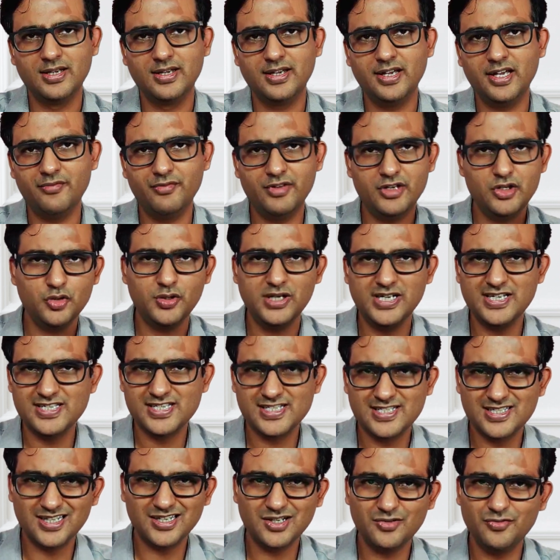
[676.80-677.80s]
And when you get
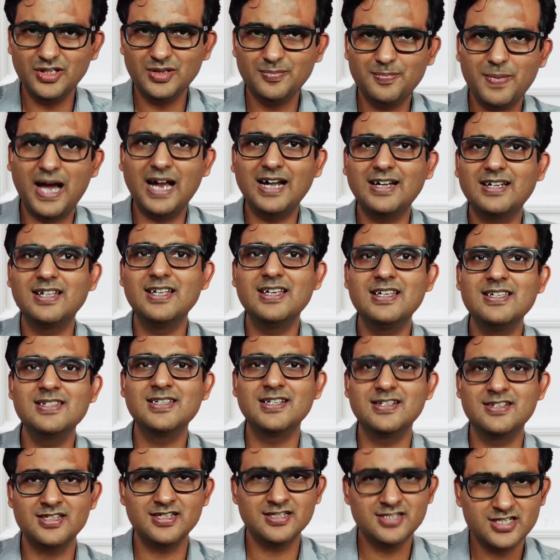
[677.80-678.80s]
stuck with bad days,
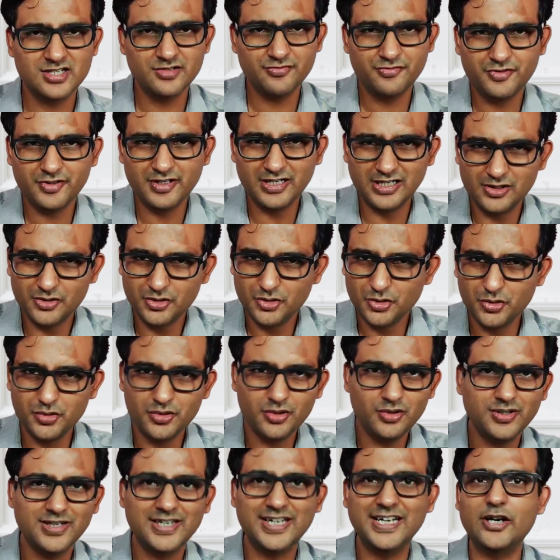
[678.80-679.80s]
it's, it's difficult to you
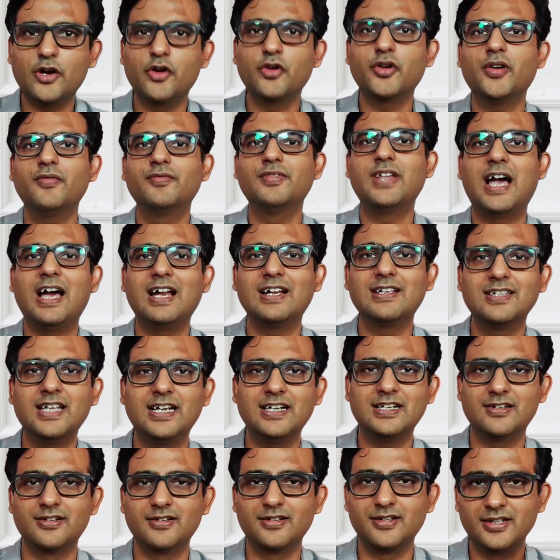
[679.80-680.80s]
know get out of that
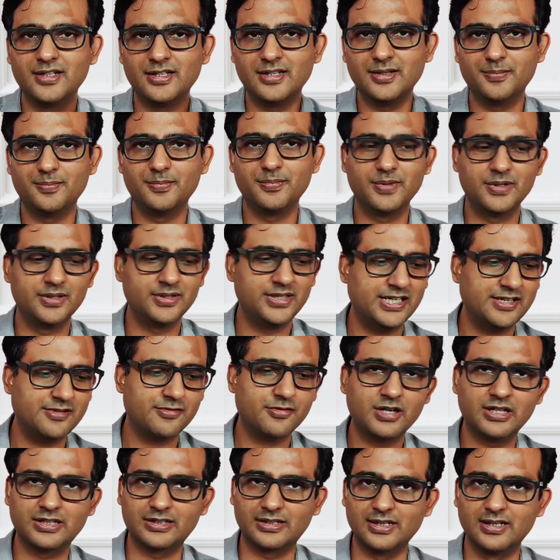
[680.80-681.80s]
that uh, that
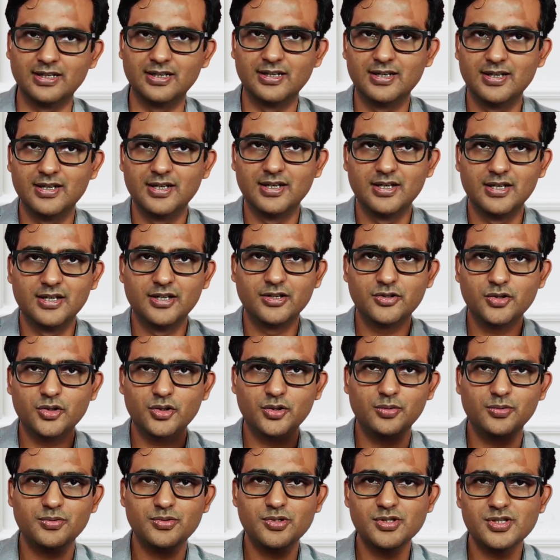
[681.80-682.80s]
rut.
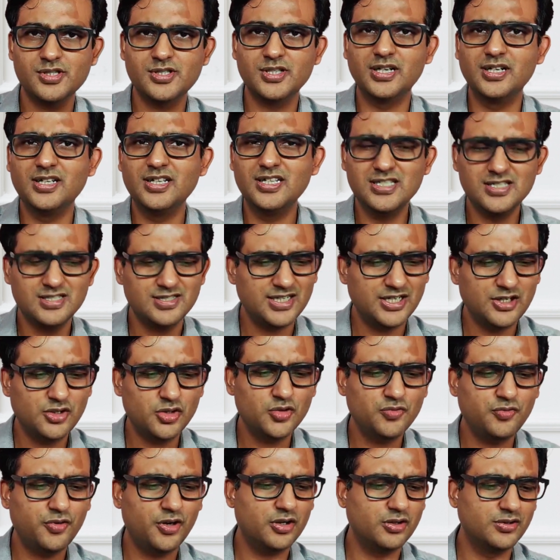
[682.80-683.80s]
So so studies tend
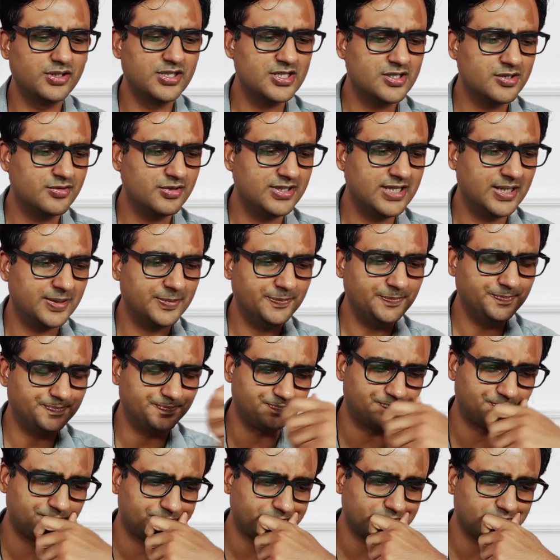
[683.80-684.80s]
to follow this rhythm,
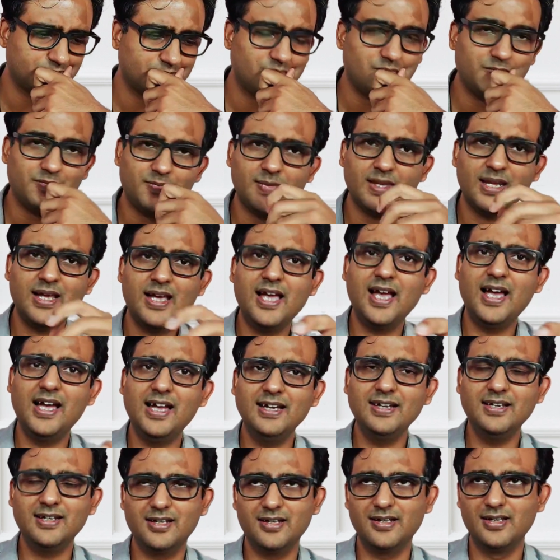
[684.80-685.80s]

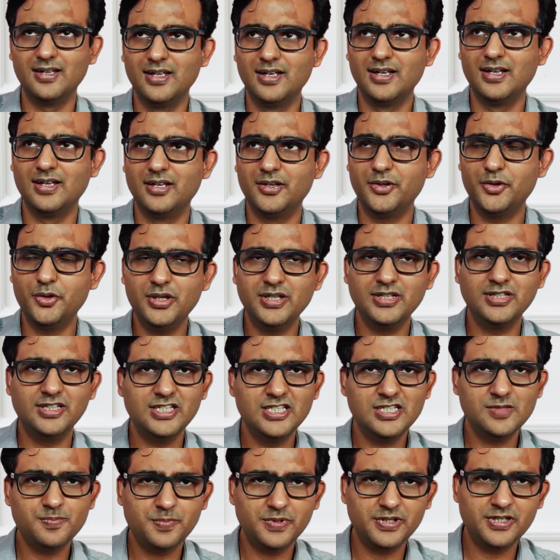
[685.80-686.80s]
and during
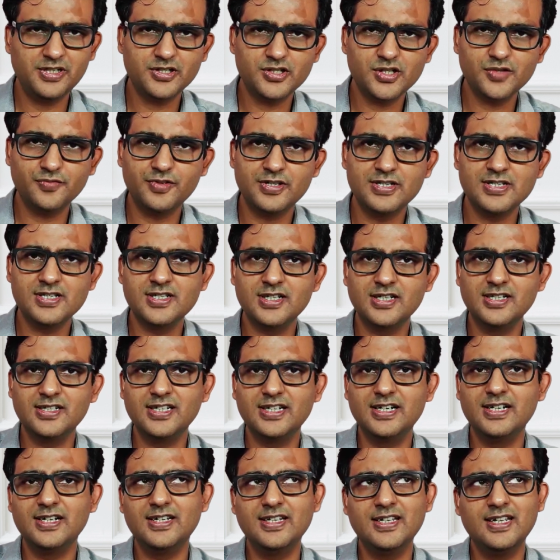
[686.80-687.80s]
these periods of
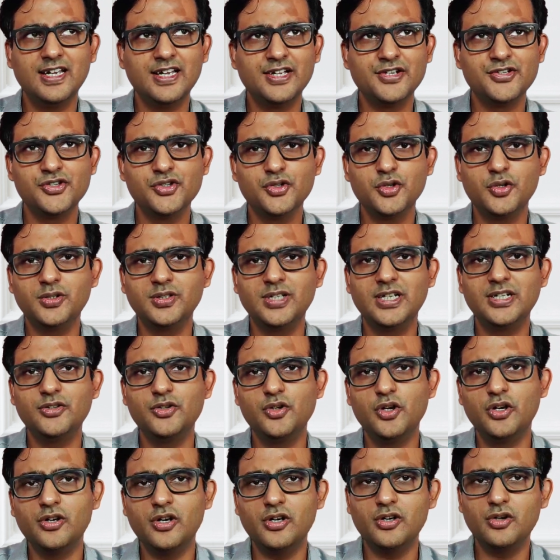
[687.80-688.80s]
uncertainty, ensure that
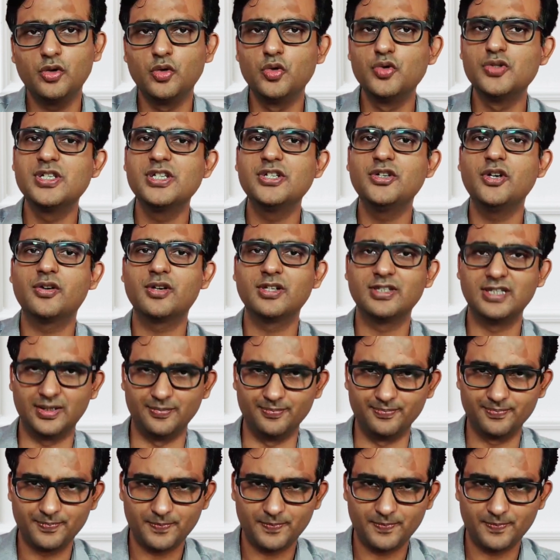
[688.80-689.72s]
you are not losing your rhythm.